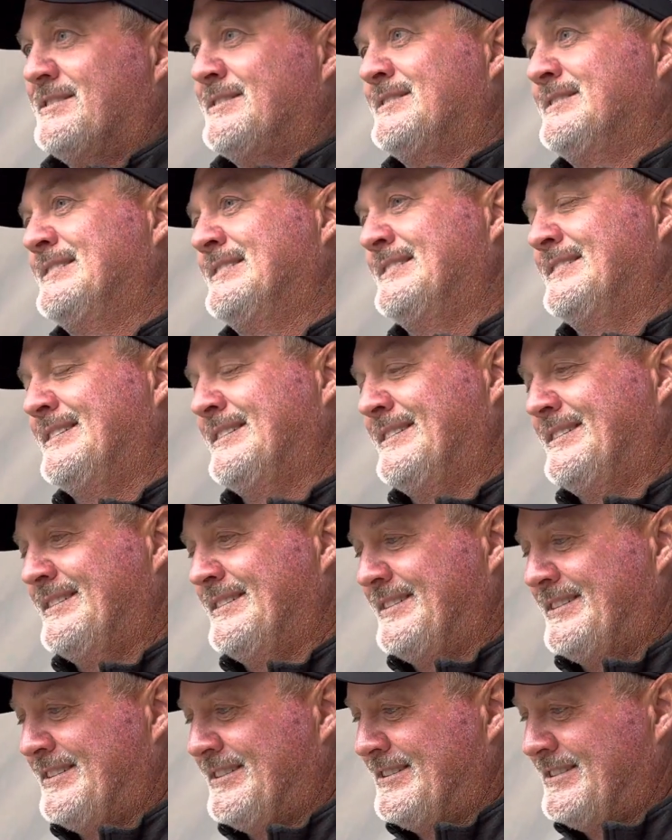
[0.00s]
And
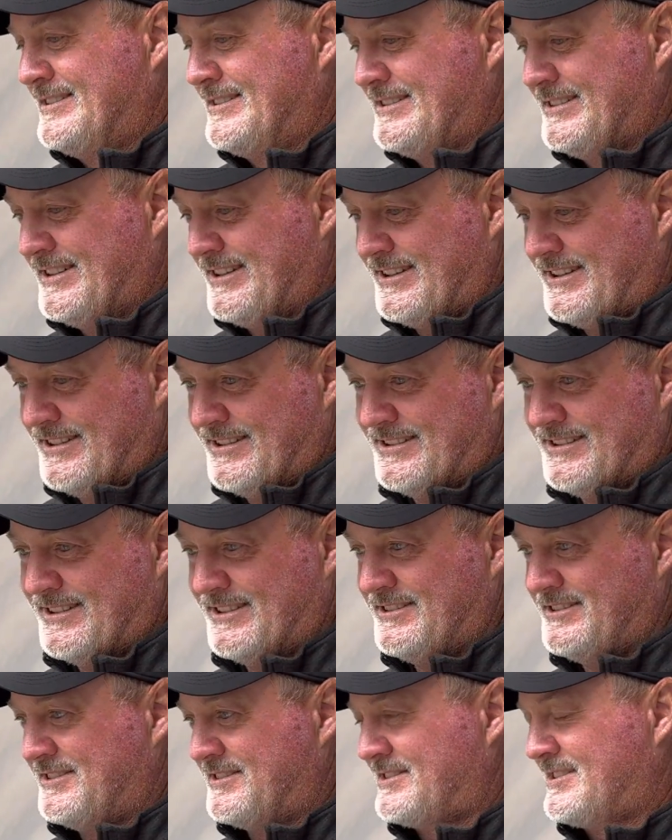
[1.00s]
then, yeah, I
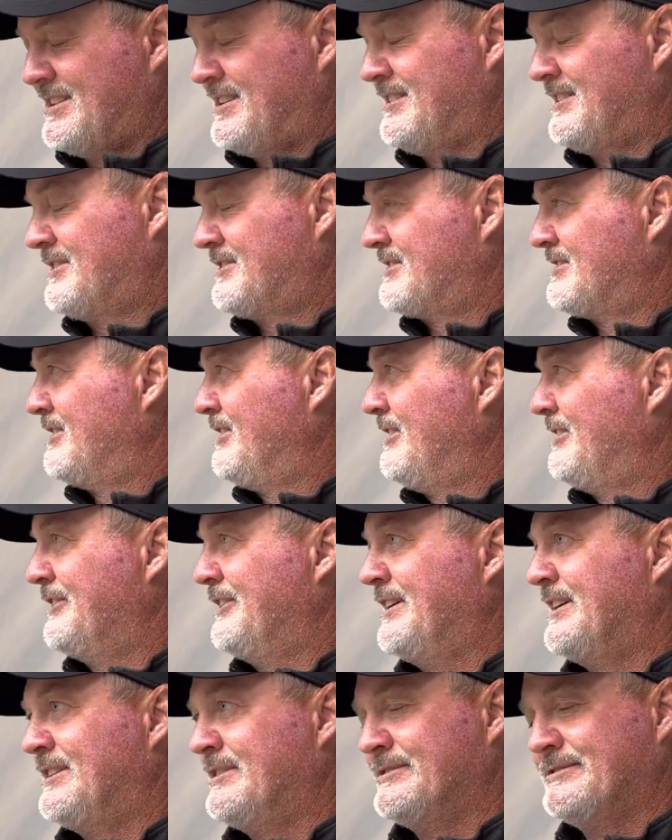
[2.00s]
just kind of stalled
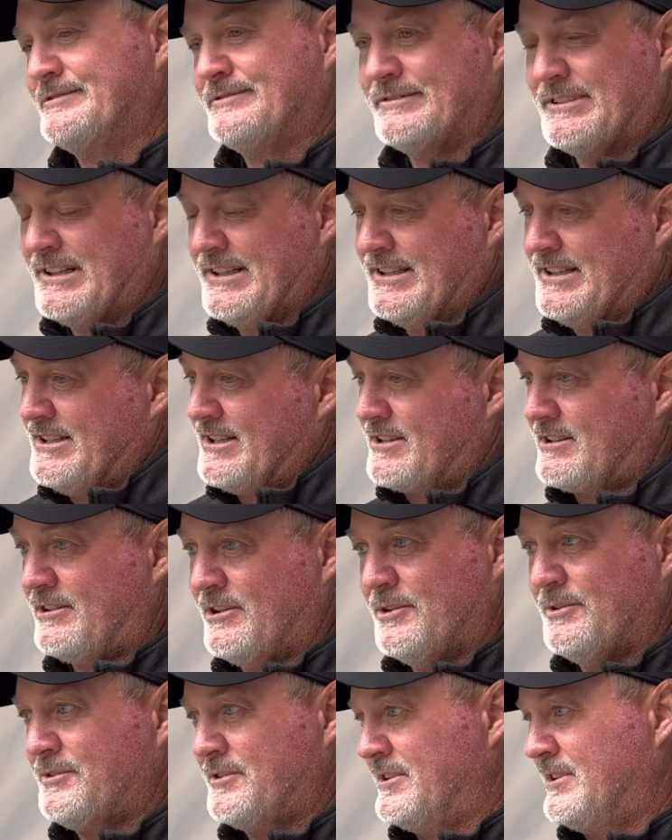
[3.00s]
out. I hit it
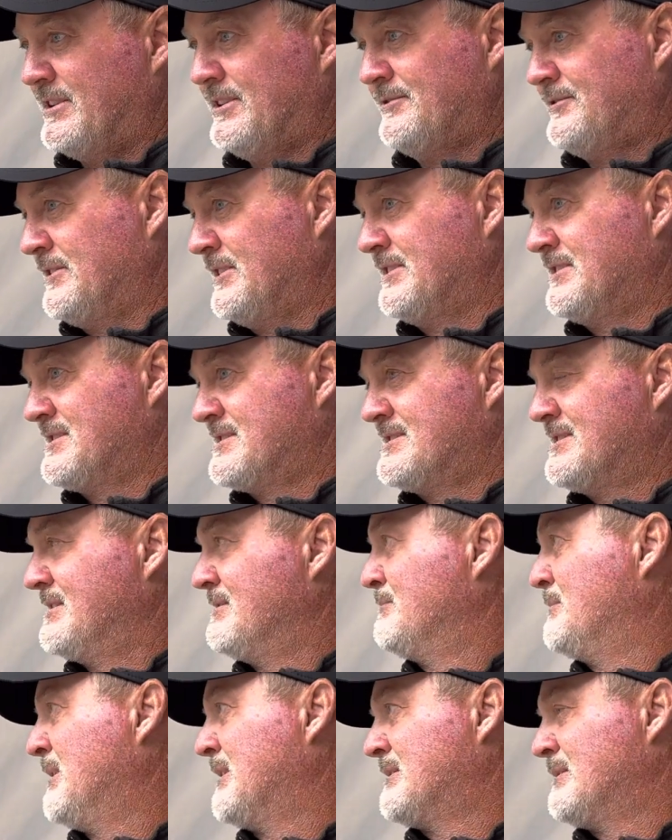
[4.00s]
close enough. I just
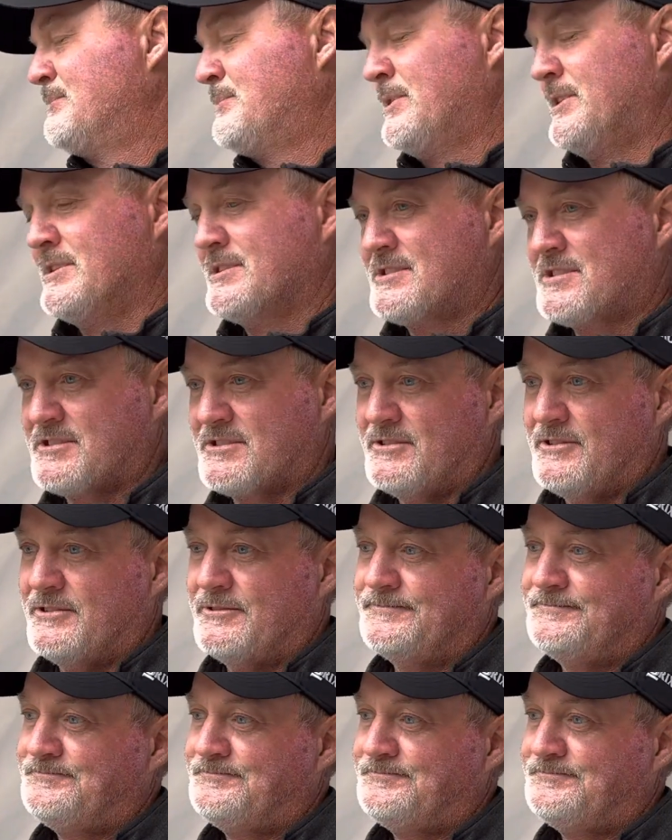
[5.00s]
didn't make the putts. So,